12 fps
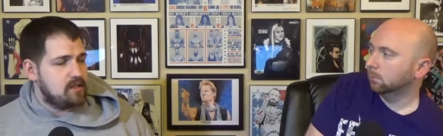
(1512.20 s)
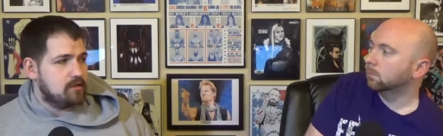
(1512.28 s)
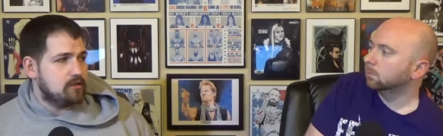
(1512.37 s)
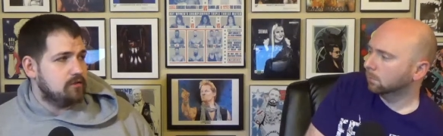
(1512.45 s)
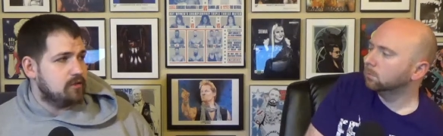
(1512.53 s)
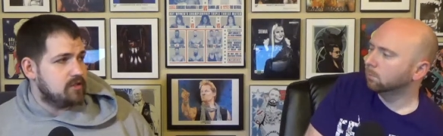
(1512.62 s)
Speaker 1: or
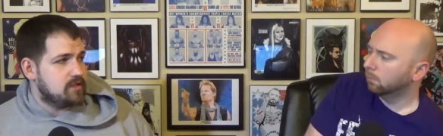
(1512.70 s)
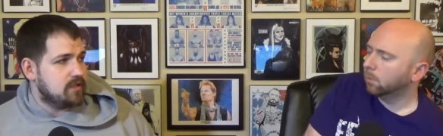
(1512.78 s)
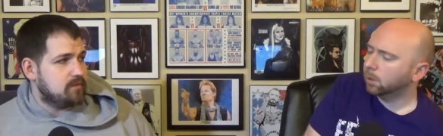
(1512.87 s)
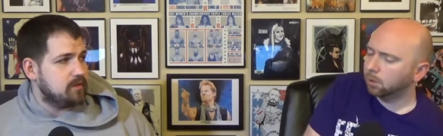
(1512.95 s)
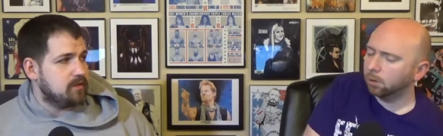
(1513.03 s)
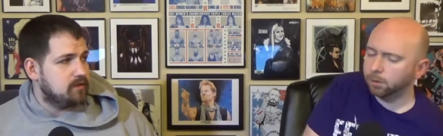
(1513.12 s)
US champion.
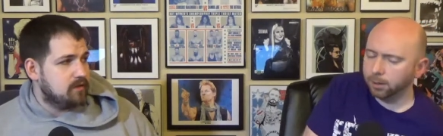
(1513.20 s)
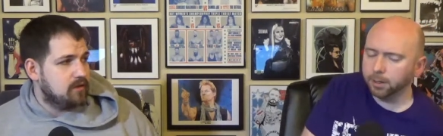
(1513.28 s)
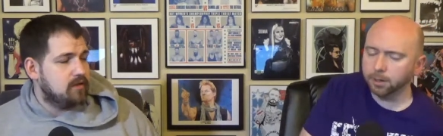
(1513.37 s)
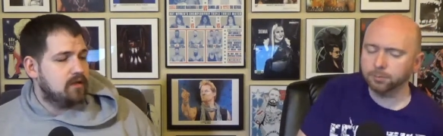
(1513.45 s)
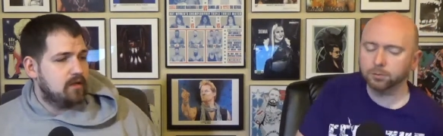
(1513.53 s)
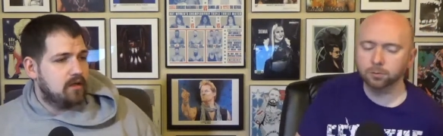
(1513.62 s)
Mid card, yeah,
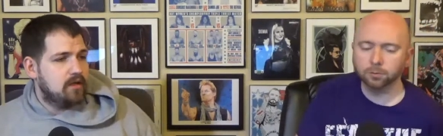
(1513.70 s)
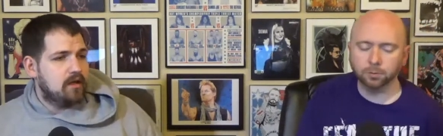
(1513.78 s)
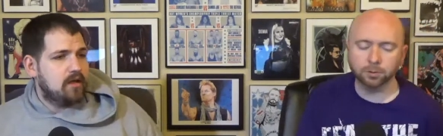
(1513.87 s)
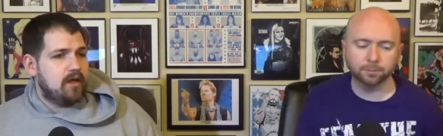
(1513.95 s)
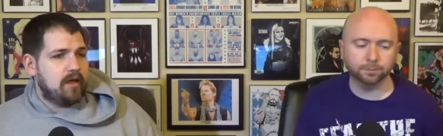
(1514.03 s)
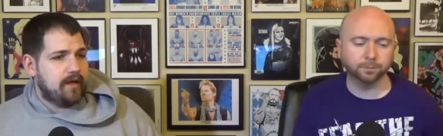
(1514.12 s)
absolutely.
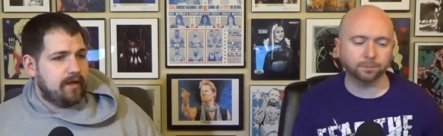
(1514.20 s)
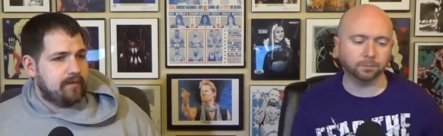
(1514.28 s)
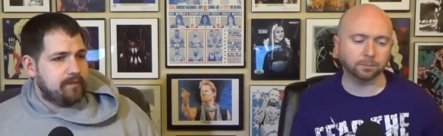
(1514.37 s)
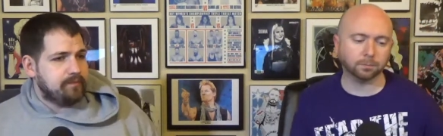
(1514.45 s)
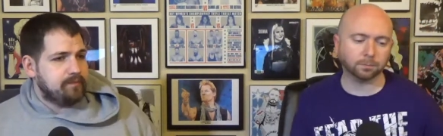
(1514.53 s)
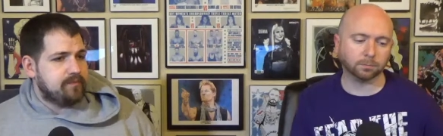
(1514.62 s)

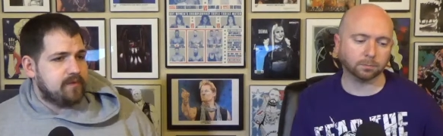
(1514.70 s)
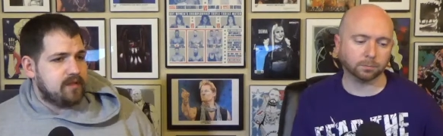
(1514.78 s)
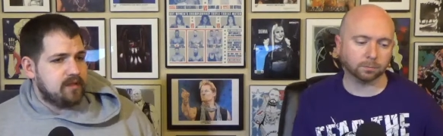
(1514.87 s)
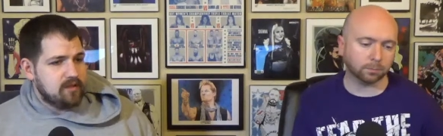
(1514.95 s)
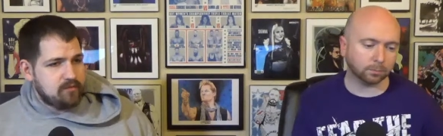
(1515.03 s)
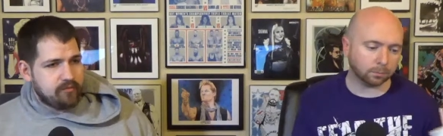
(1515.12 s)
Um,
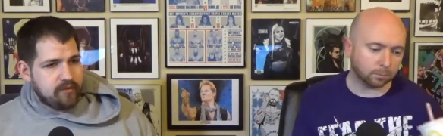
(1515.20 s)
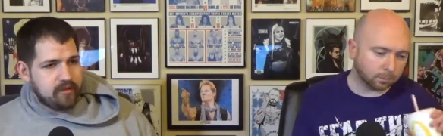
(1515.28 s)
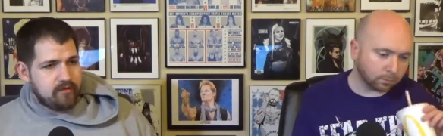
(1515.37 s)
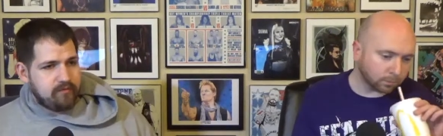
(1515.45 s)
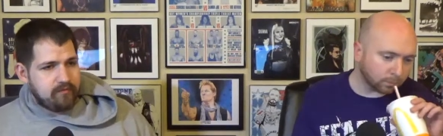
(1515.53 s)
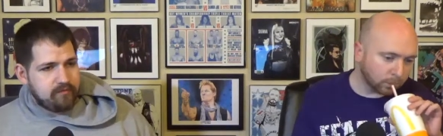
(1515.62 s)
you'd
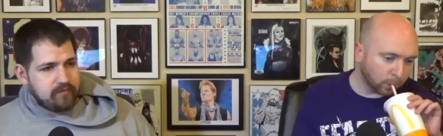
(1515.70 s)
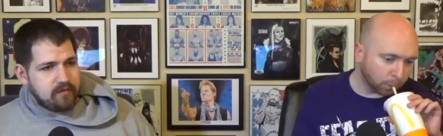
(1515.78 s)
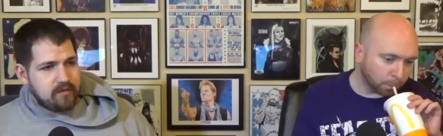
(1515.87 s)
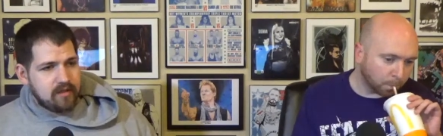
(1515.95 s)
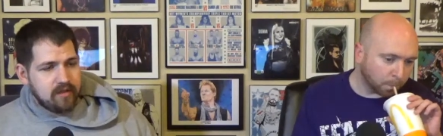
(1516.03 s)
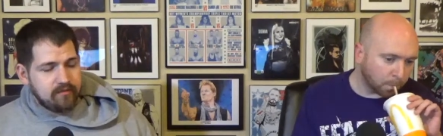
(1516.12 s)
be
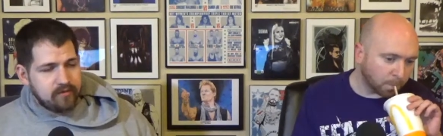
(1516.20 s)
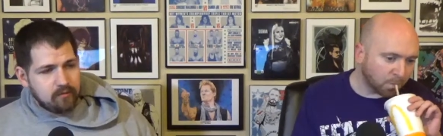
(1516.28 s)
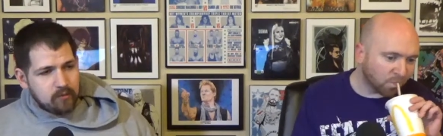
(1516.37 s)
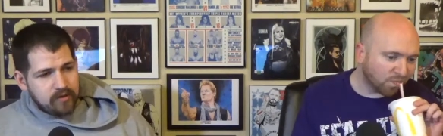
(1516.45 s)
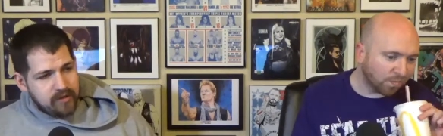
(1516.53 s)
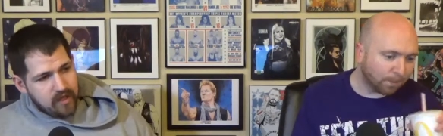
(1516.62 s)
even
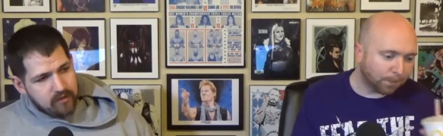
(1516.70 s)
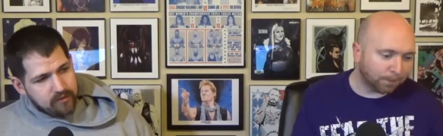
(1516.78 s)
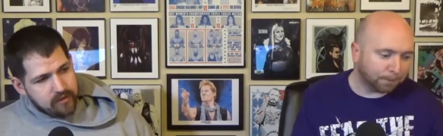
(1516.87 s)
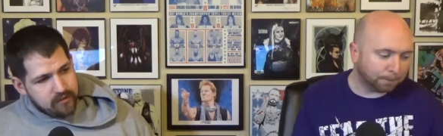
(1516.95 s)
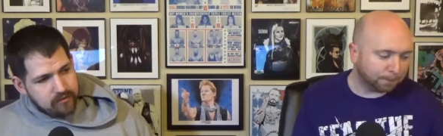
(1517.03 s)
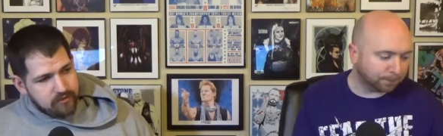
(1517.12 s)
without the
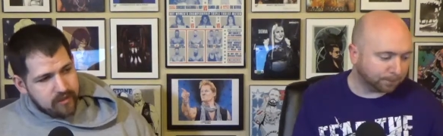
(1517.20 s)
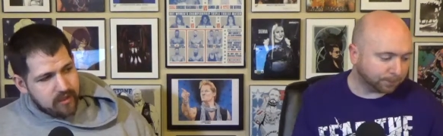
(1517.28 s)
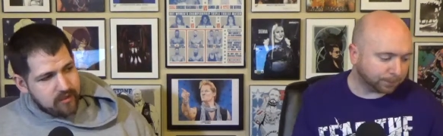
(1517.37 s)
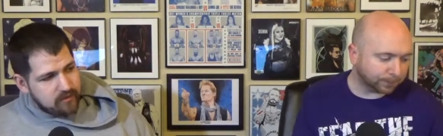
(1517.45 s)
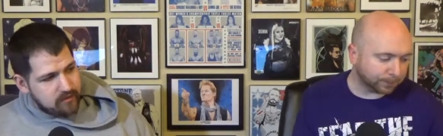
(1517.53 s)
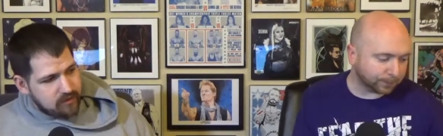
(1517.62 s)
New
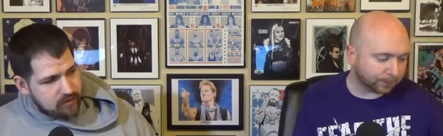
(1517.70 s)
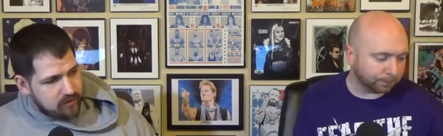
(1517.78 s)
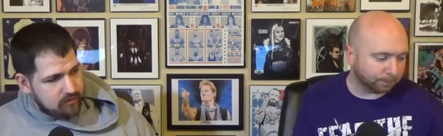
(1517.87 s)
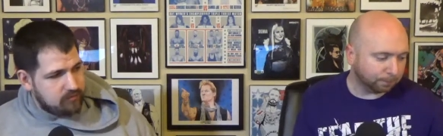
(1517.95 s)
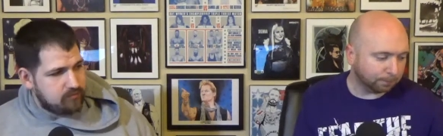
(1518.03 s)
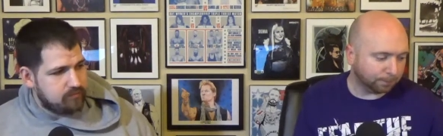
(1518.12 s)
Day he
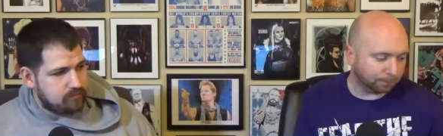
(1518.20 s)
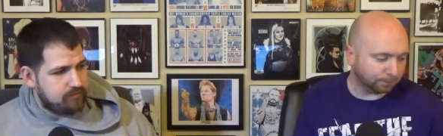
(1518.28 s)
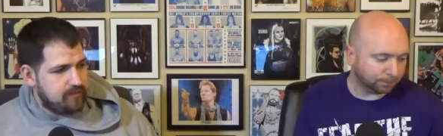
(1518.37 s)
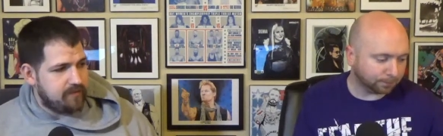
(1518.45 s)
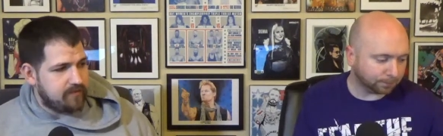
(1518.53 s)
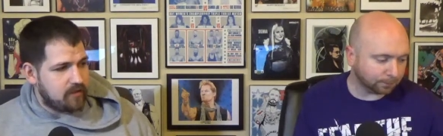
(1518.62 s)
would
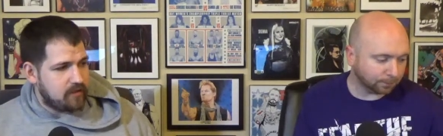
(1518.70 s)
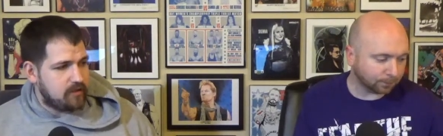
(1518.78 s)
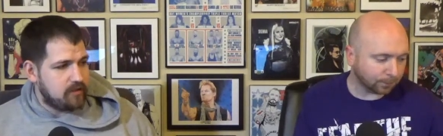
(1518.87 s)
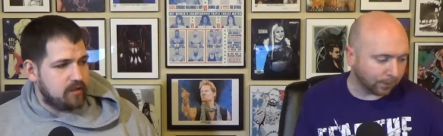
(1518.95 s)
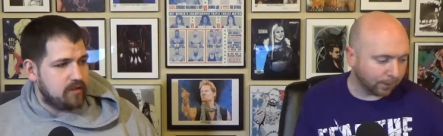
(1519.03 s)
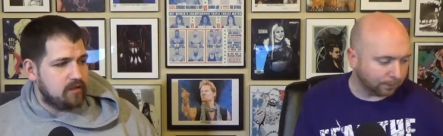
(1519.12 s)
be very
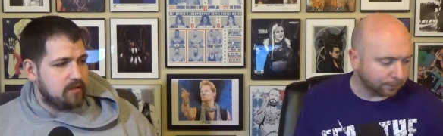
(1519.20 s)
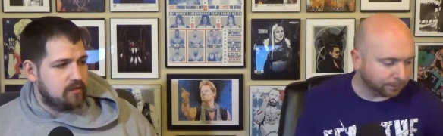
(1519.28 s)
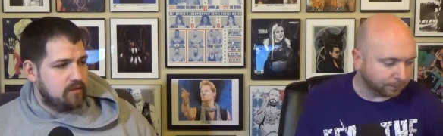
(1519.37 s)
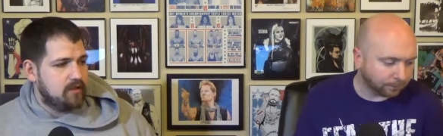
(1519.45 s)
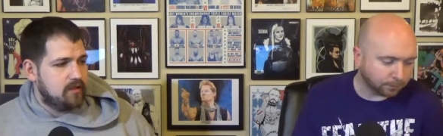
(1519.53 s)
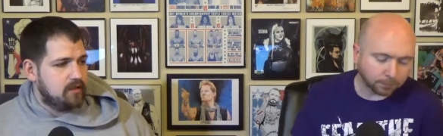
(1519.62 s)
good,
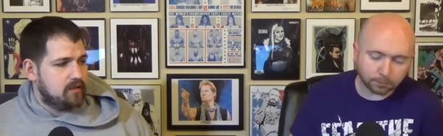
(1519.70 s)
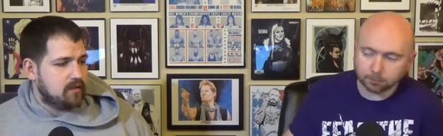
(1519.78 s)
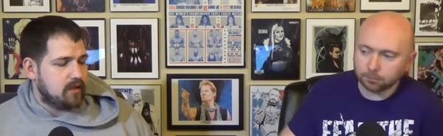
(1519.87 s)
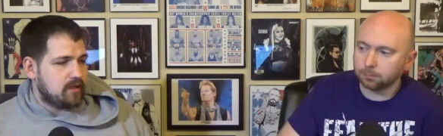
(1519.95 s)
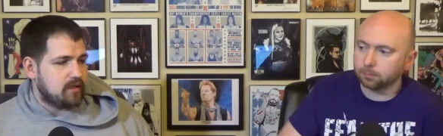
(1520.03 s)
like